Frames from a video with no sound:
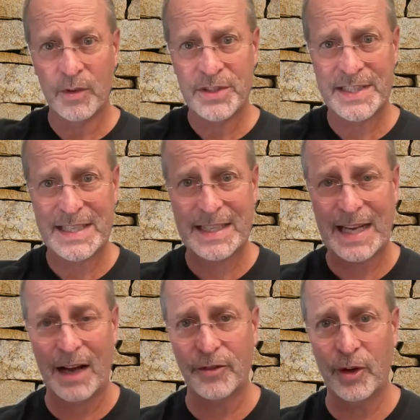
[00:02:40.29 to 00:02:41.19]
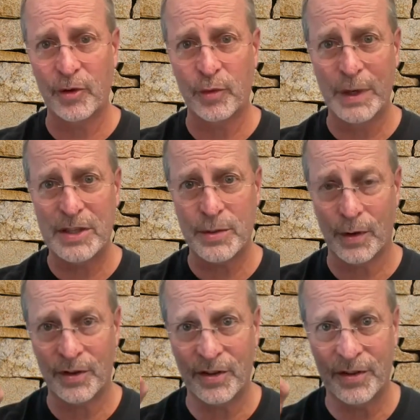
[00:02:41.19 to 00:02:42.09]
Seek out those
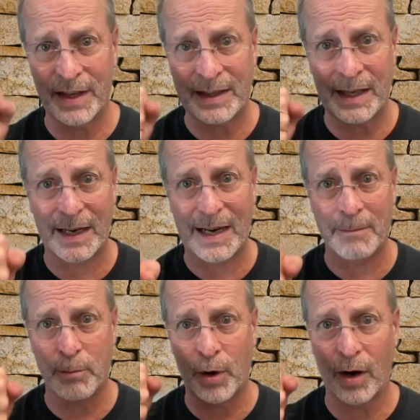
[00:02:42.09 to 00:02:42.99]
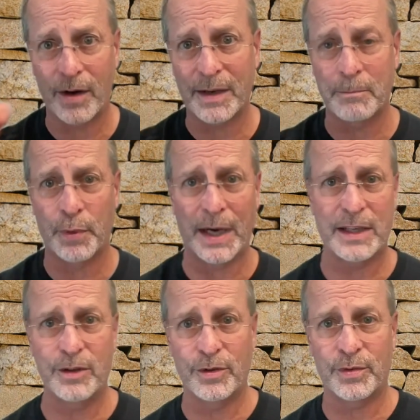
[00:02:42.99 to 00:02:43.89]
resources that can impart and
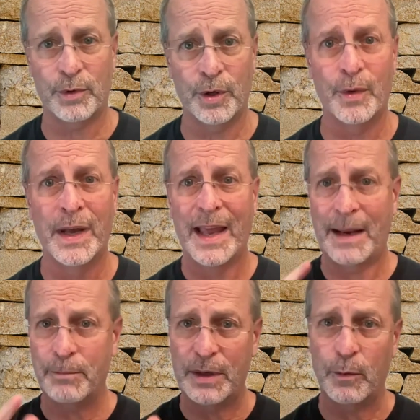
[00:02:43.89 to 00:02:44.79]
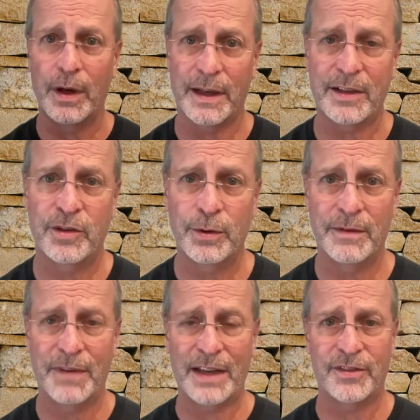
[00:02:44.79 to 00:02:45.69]
break you through and be willing to
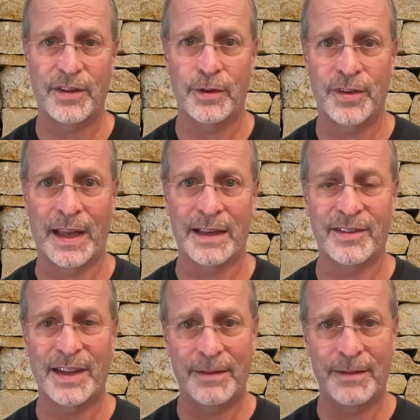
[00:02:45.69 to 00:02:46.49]
invest those things.